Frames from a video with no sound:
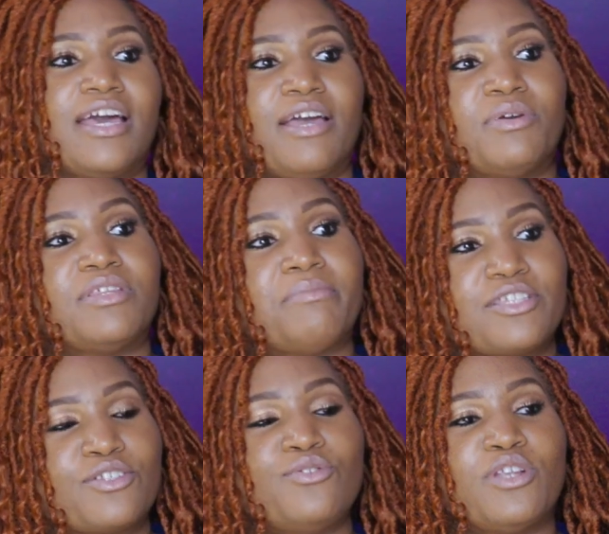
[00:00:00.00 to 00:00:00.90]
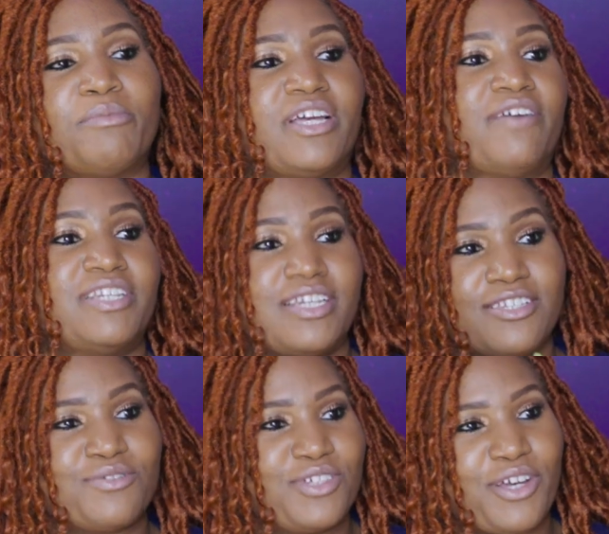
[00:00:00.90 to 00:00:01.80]
And within my school, I'm going to have a
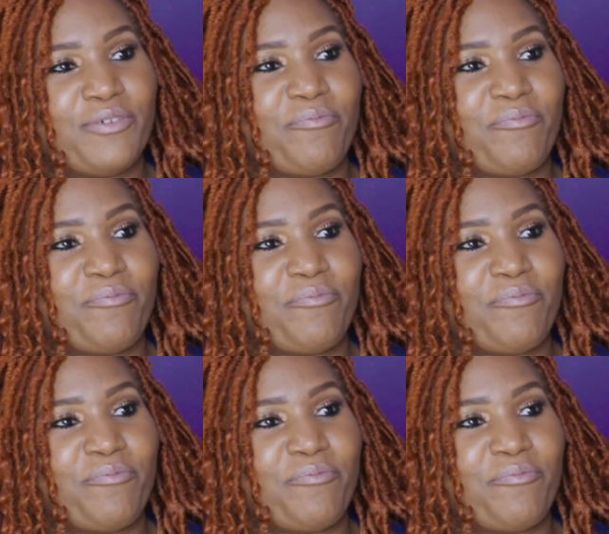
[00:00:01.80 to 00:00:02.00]
dance studio.